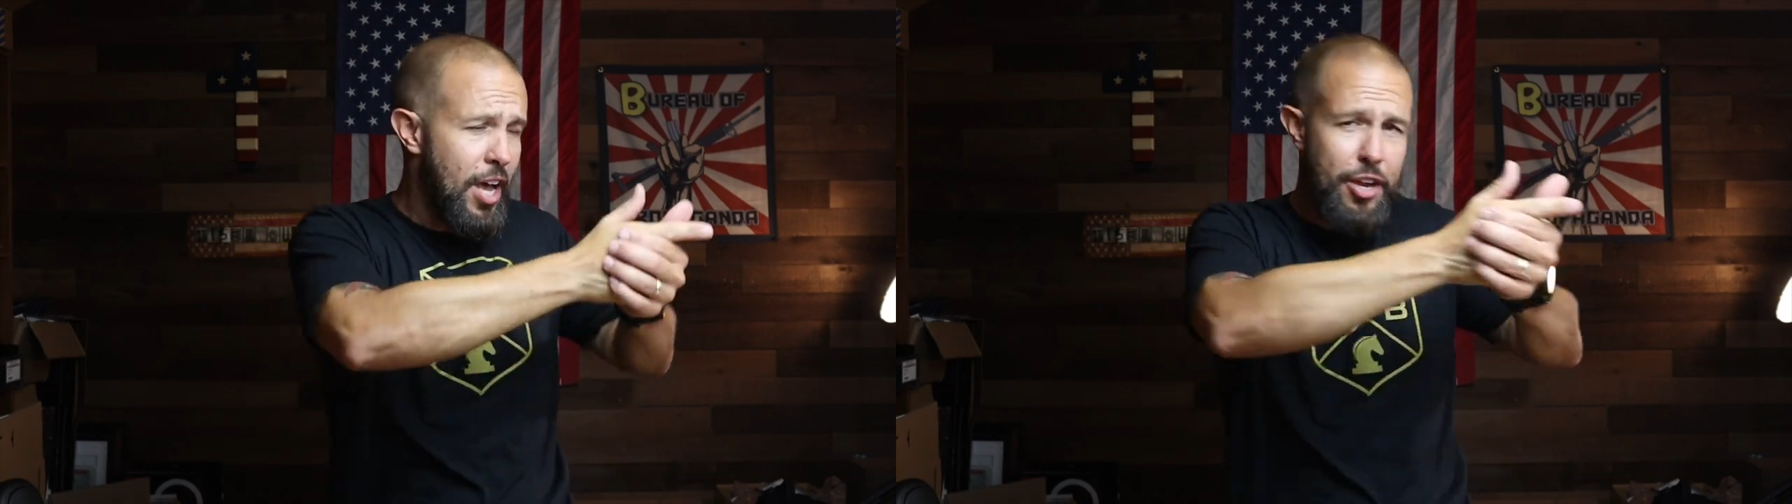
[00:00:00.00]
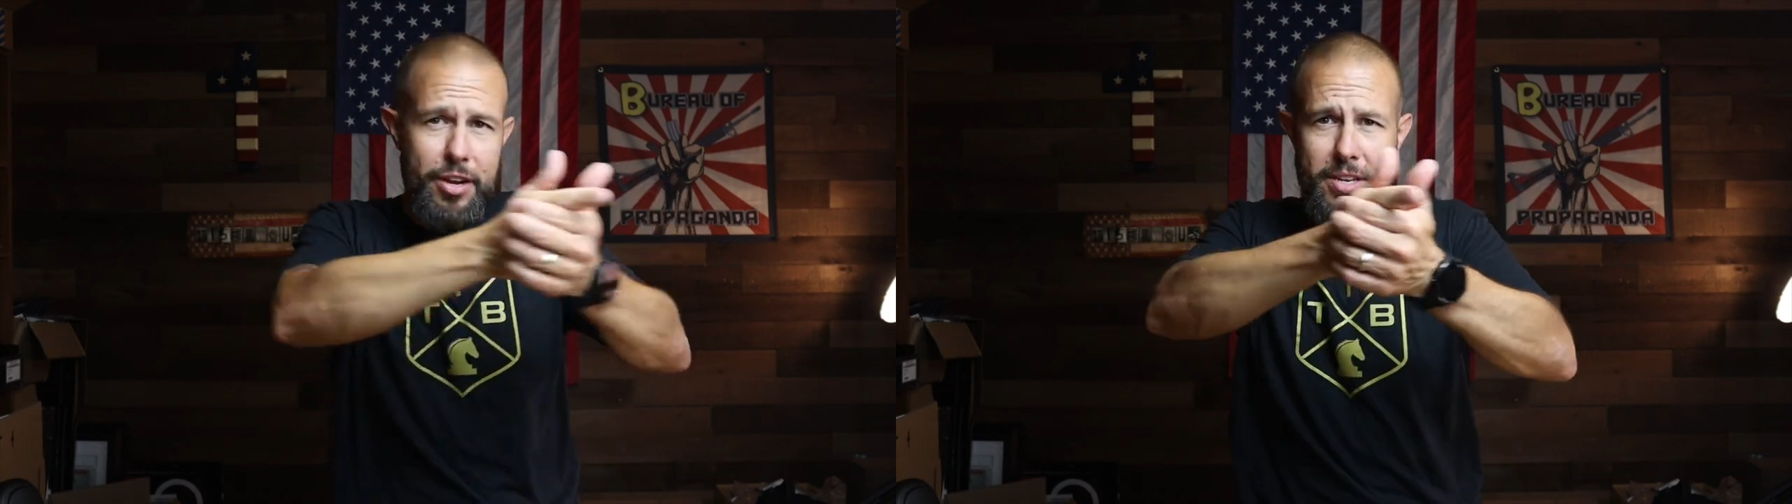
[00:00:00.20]

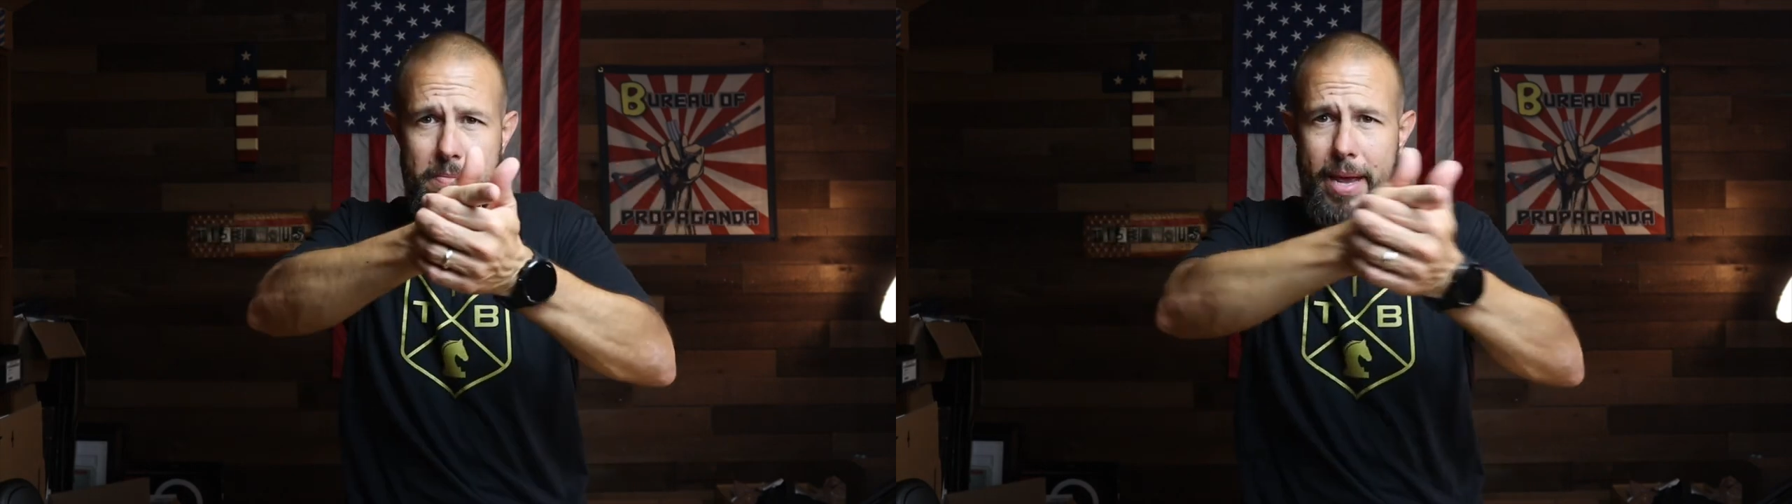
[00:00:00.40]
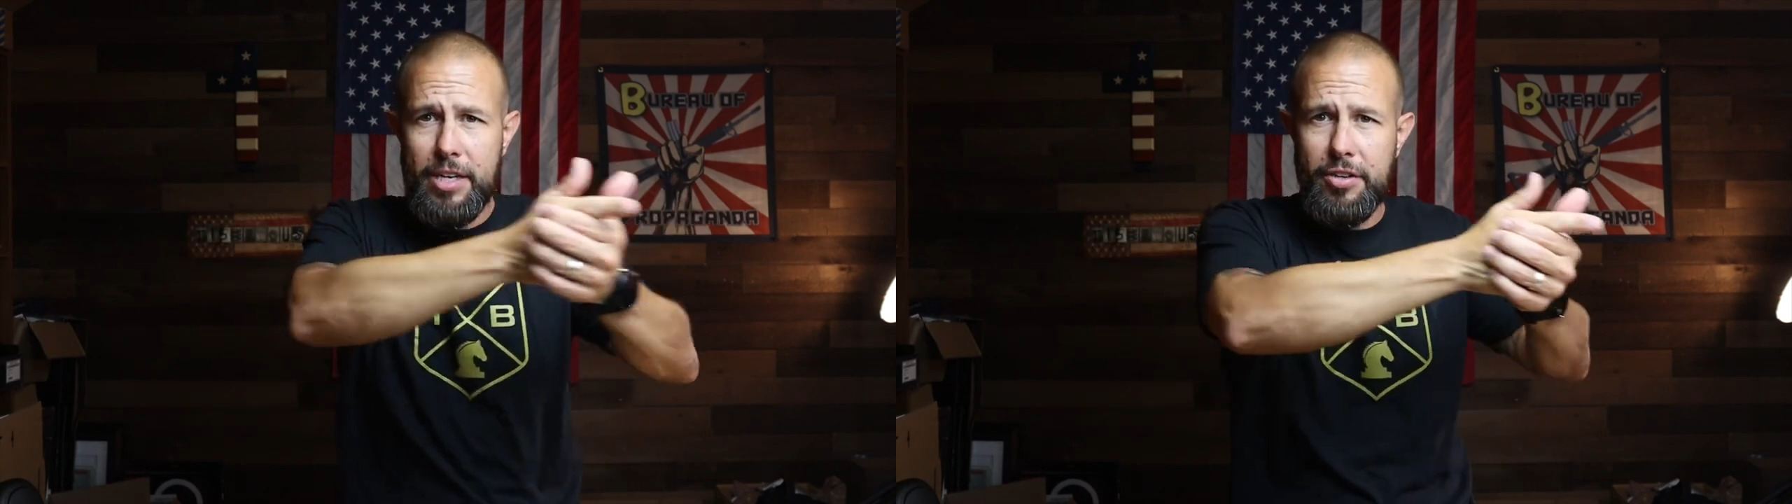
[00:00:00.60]
you need to
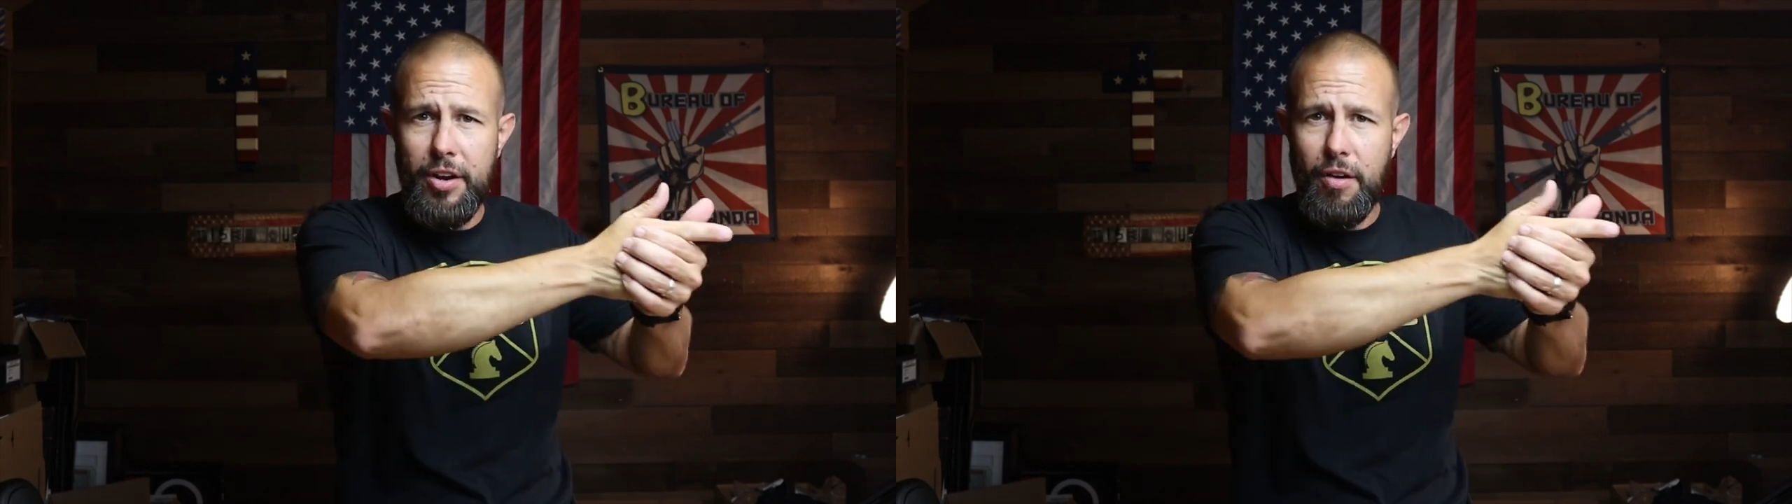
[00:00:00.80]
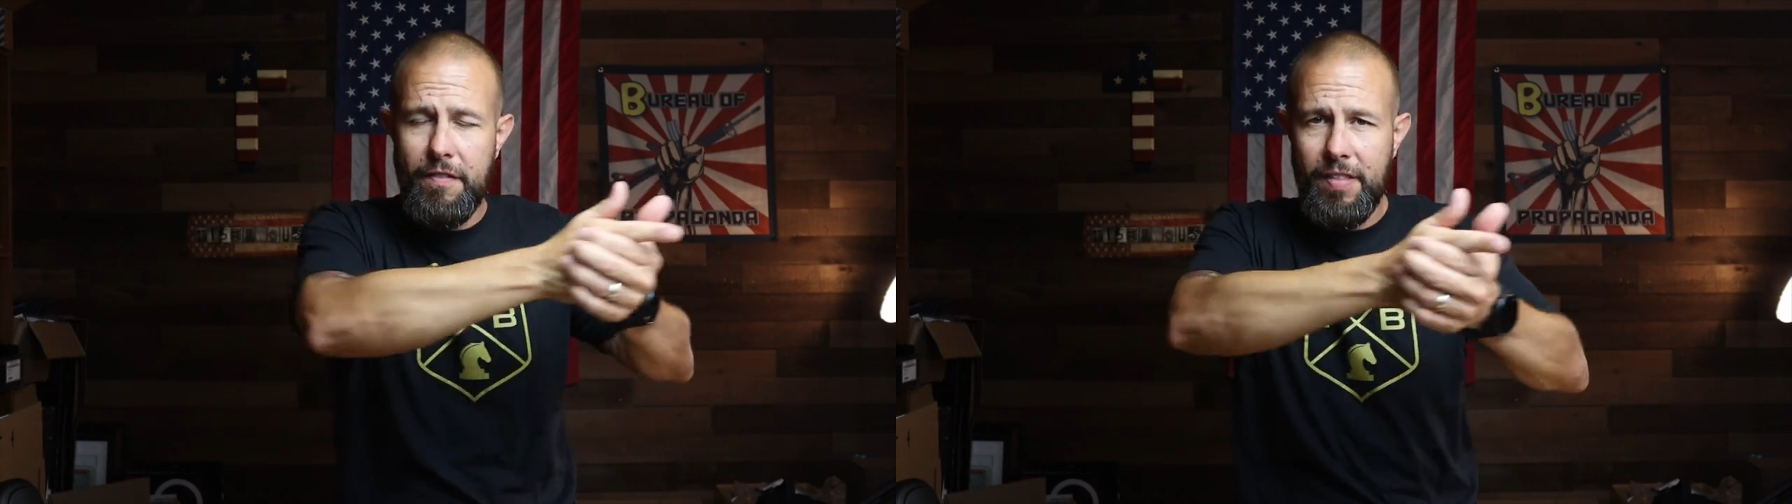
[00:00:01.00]
make sure you
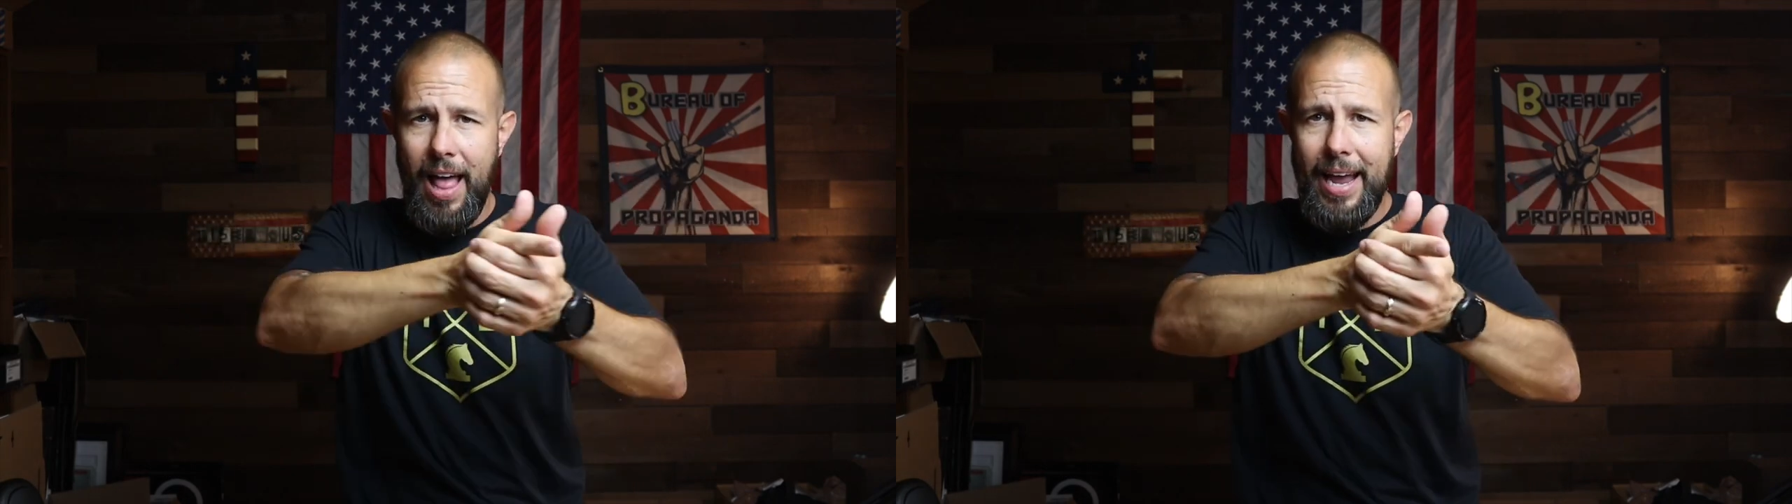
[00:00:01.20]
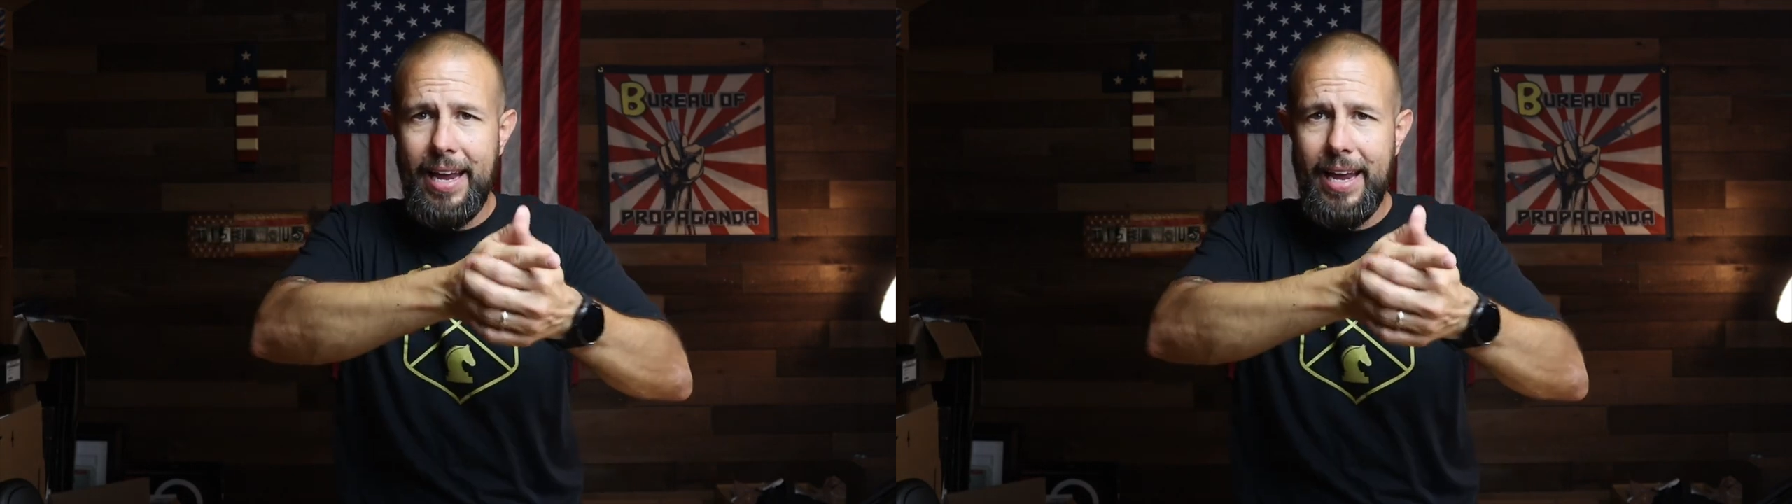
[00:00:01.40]
don't flag